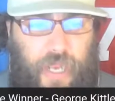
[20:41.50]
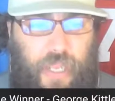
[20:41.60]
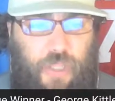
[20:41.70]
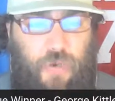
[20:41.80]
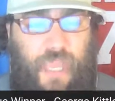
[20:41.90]

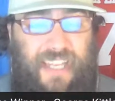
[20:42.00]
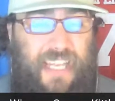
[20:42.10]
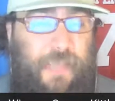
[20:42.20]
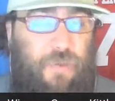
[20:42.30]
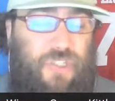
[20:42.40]
Ayuk, and
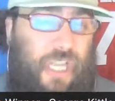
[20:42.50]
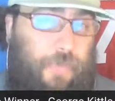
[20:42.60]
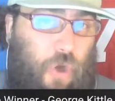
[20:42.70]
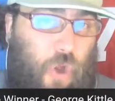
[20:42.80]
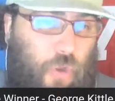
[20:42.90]
Deebo
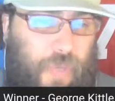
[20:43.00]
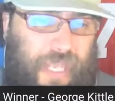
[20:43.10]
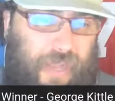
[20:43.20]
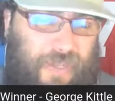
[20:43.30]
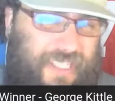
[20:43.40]
Samuel all the way
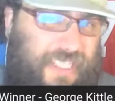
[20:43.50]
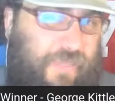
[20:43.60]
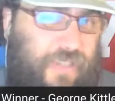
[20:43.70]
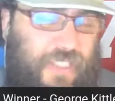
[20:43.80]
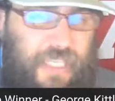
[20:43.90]
down at
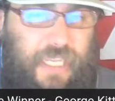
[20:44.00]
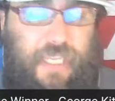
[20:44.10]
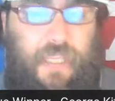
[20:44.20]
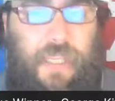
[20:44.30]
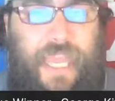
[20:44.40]

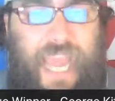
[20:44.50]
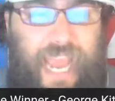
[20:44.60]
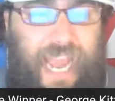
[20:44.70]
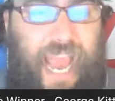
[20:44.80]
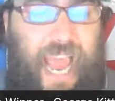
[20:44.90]

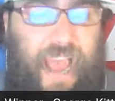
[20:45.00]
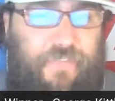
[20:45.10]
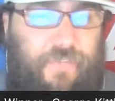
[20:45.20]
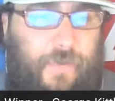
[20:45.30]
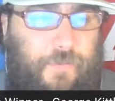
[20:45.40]

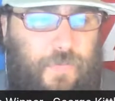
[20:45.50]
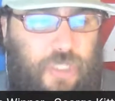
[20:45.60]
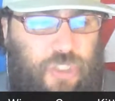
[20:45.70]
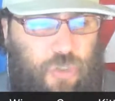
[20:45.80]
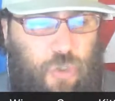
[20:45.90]
17.5.
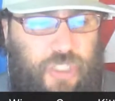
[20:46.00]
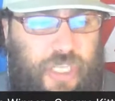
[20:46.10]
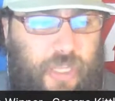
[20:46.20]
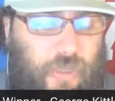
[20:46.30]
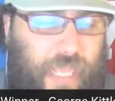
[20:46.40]
So George
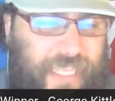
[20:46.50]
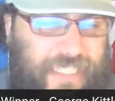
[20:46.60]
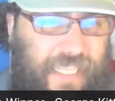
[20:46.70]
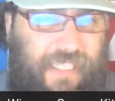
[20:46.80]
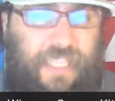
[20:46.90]
Kittle has
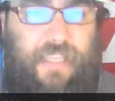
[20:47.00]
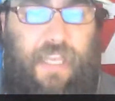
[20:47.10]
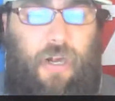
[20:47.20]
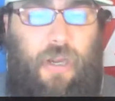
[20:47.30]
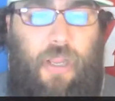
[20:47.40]
that lead
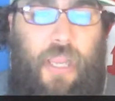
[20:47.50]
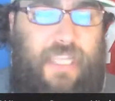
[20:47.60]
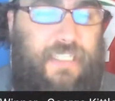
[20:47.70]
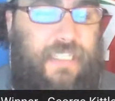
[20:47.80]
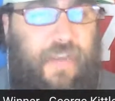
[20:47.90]
there.
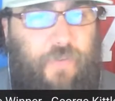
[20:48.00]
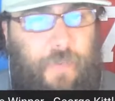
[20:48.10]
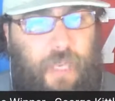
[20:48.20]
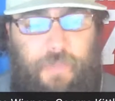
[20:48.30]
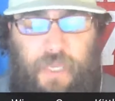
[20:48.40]
He's never
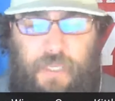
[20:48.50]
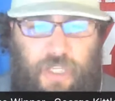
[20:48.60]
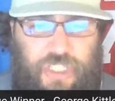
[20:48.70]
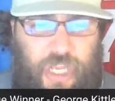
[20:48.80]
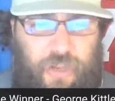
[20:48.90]
been a big
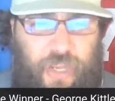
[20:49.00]
touchdown